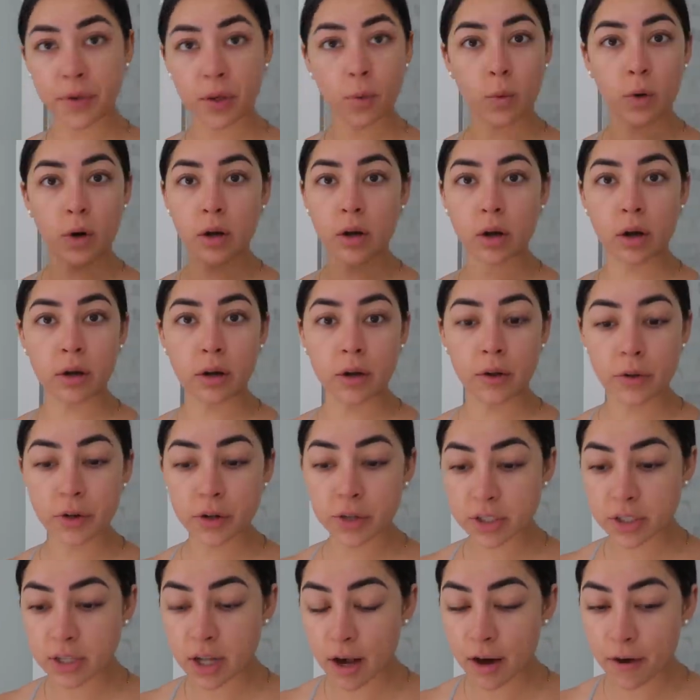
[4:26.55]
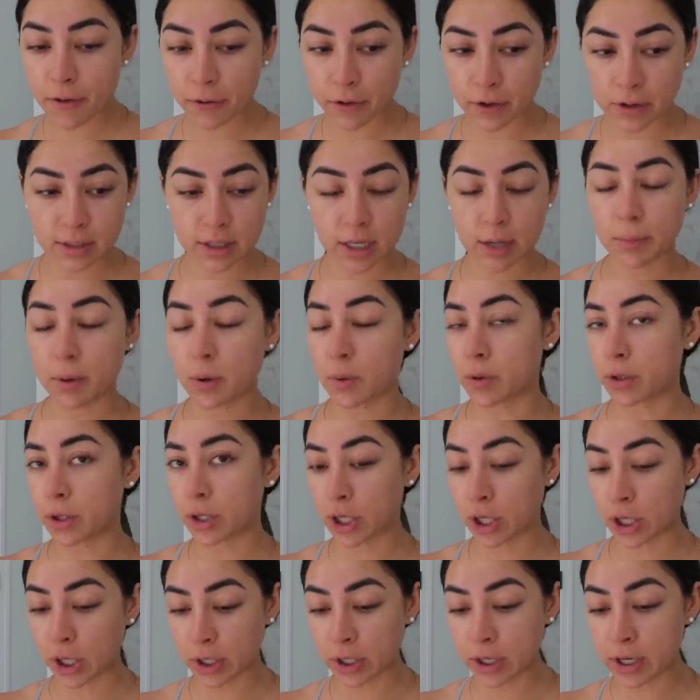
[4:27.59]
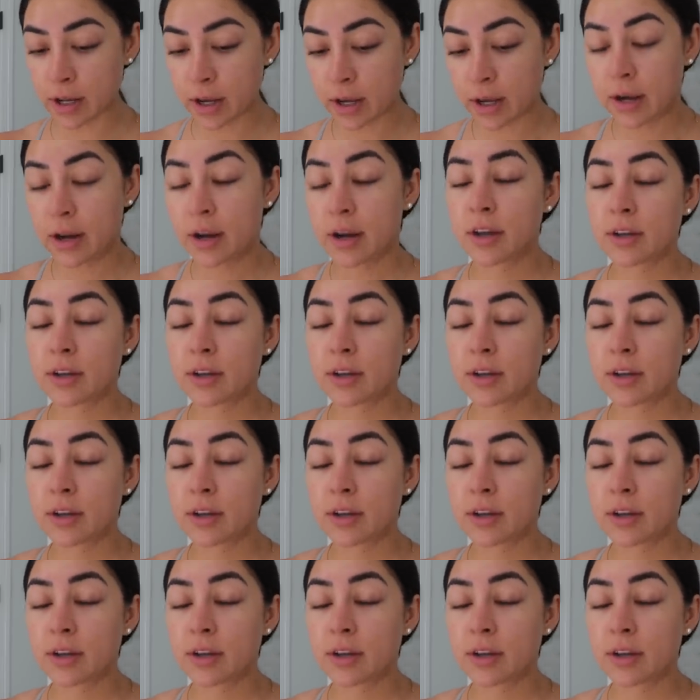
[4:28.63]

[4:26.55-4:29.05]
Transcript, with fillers: and work on other stuff. It's gonna be really good.